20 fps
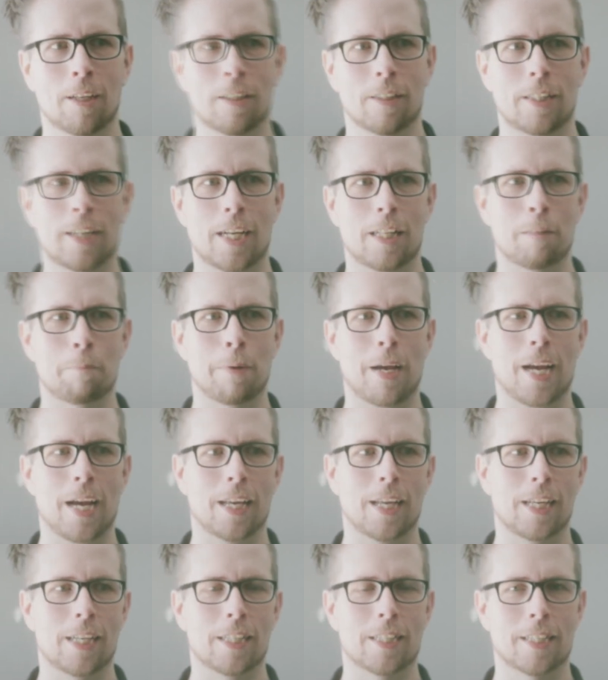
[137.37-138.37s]
that
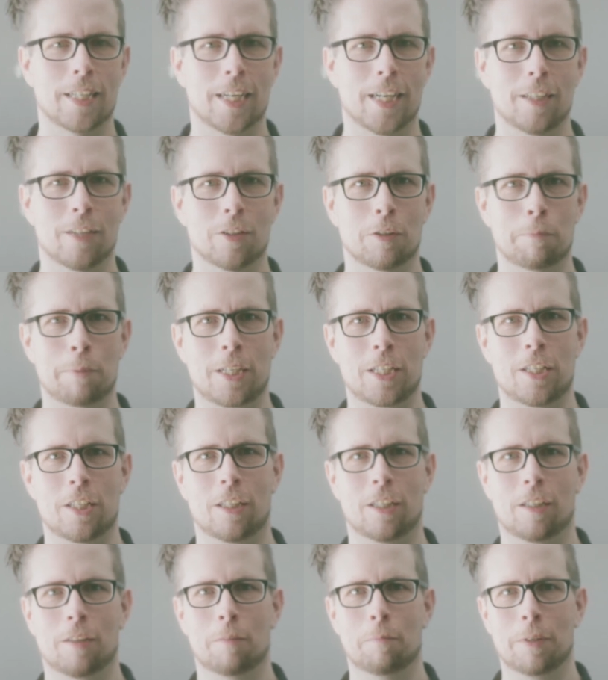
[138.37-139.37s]
bag is kind of
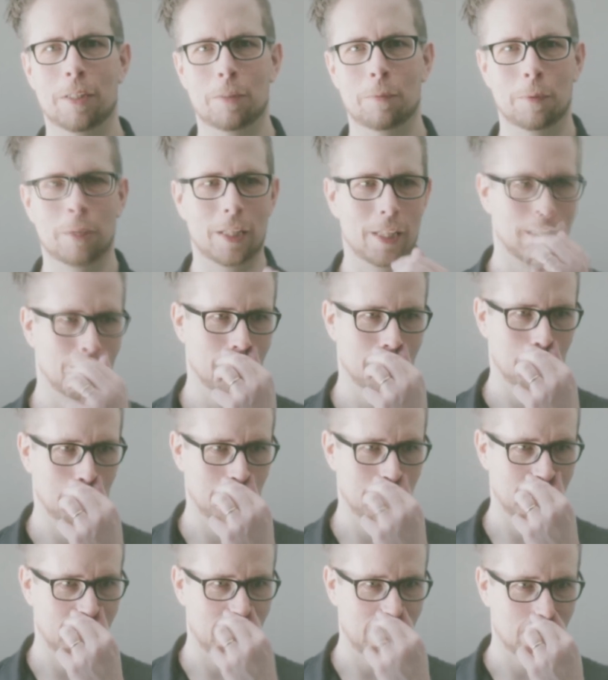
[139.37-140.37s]
special but we'll uh,
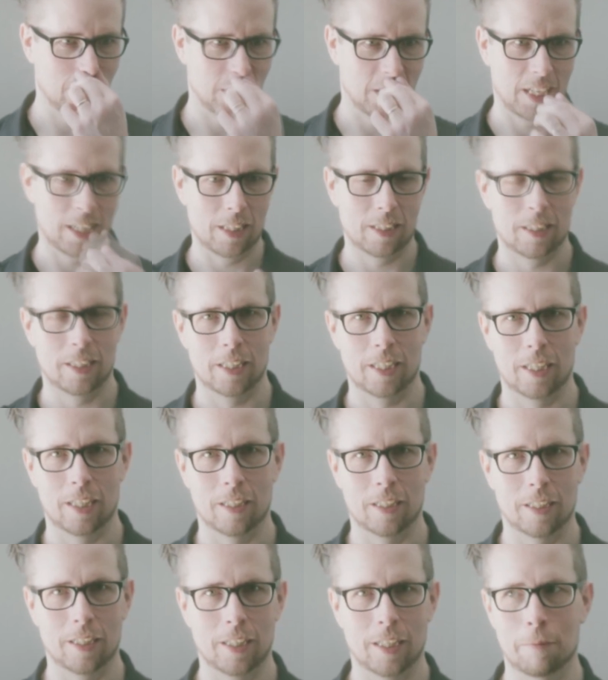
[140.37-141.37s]
we'll get to that in
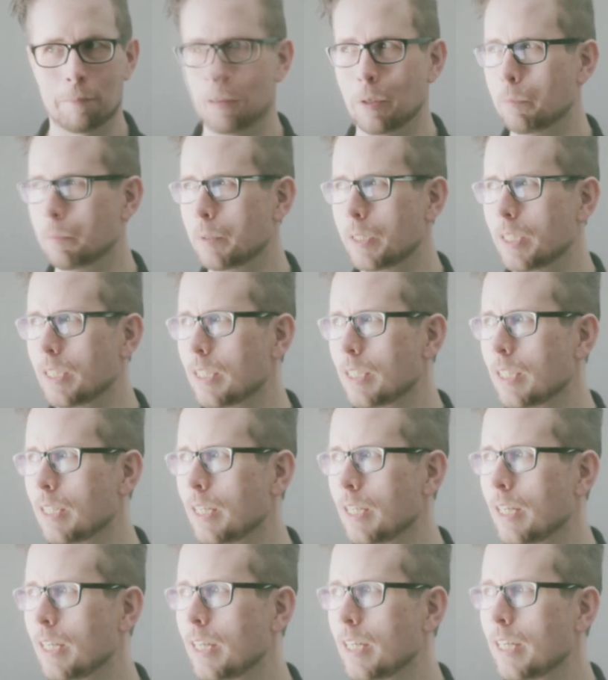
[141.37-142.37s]
a in a moment
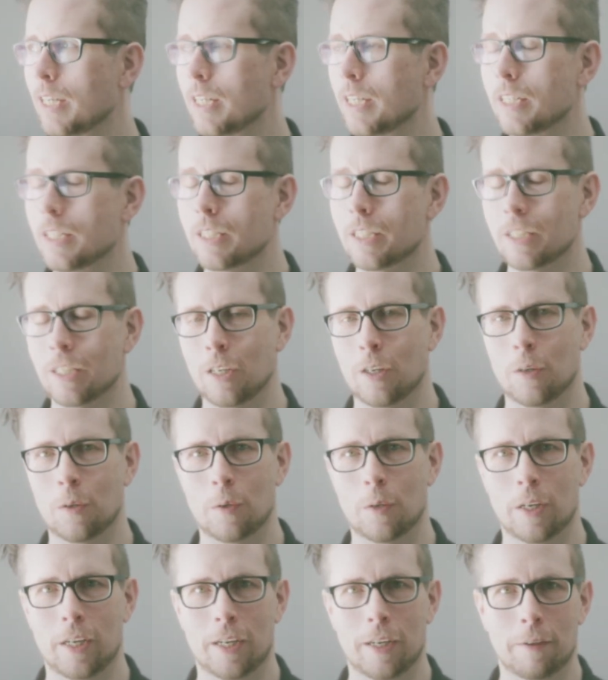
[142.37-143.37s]

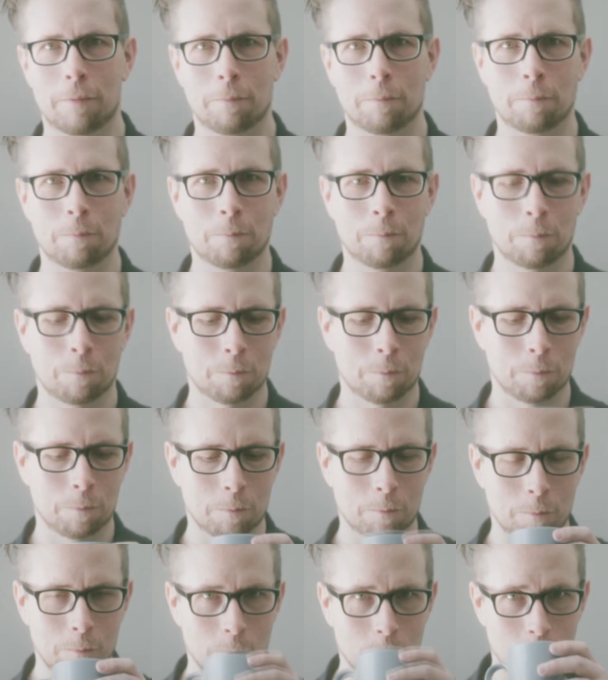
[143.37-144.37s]
so um,
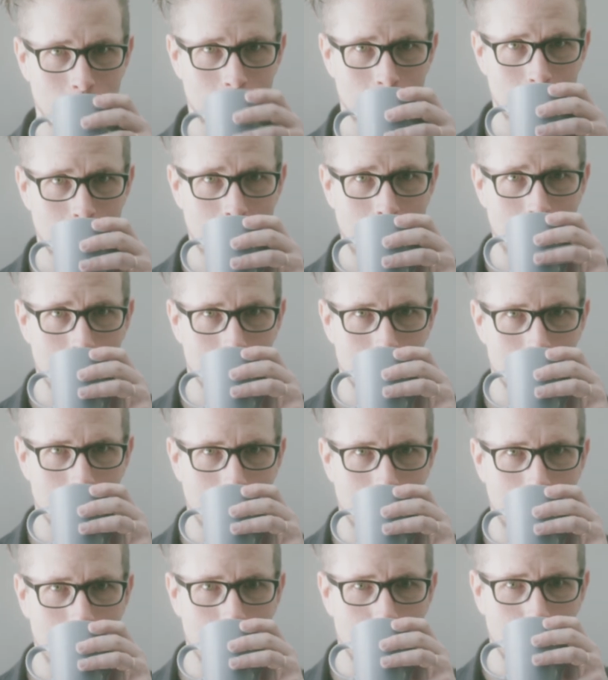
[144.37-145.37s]
yeah
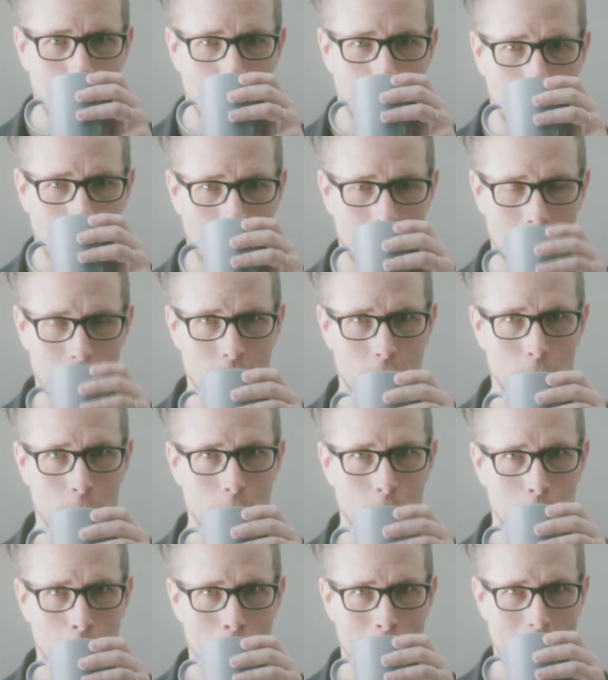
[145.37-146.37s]
hang on I'll show
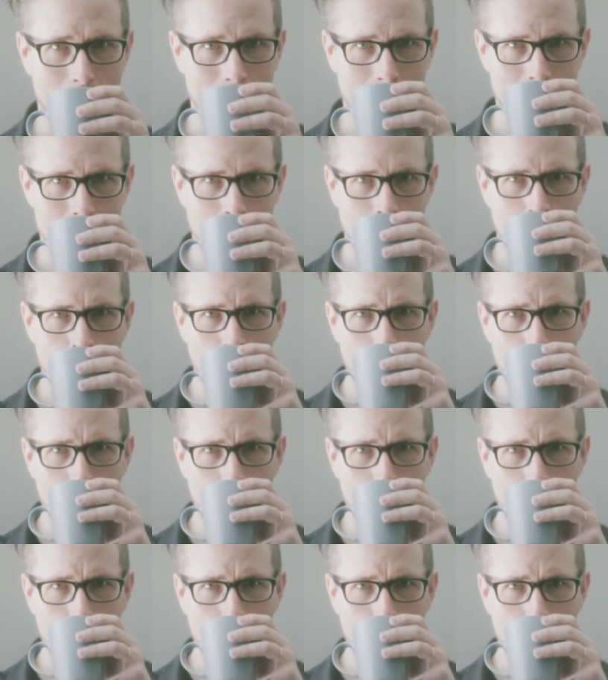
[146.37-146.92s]
you the bags